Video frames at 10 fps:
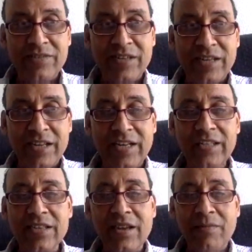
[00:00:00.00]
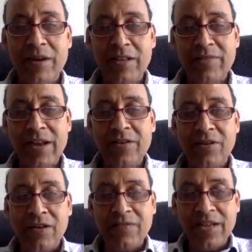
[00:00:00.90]
will decrease, but the value
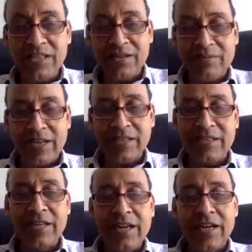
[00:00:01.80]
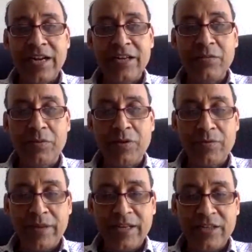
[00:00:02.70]
always remains 10 to the power
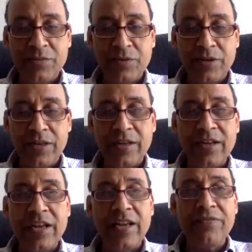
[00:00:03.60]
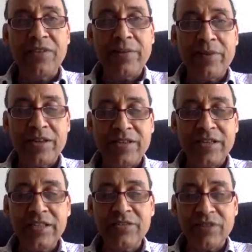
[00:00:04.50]
minus 14 if temperature
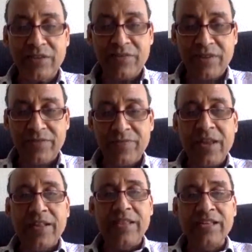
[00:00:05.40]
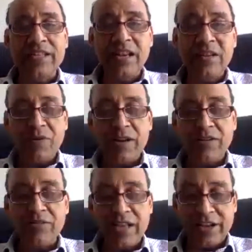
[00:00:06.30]
is 25. That's all for
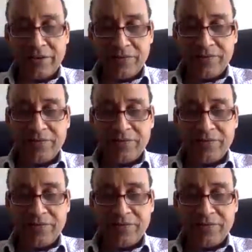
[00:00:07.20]
now. Thank you.